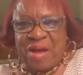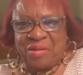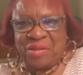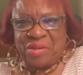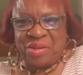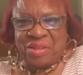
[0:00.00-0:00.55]
You
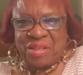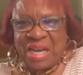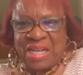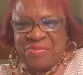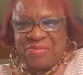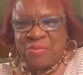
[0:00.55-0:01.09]
look
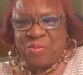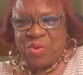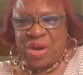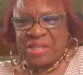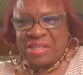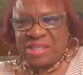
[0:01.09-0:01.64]
nice from where I
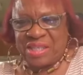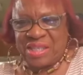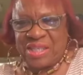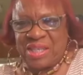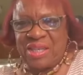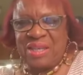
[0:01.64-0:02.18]
can see,
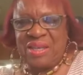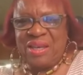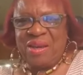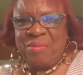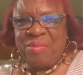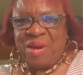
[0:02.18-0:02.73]

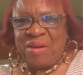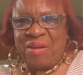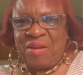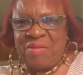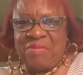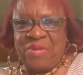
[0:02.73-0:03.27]
but I don't have
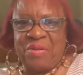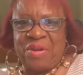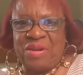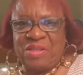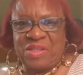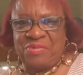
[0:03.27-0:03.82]
a very
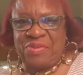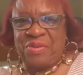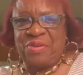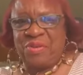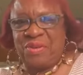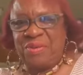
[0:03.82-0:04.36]
close view
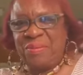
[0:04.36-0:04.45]
on you.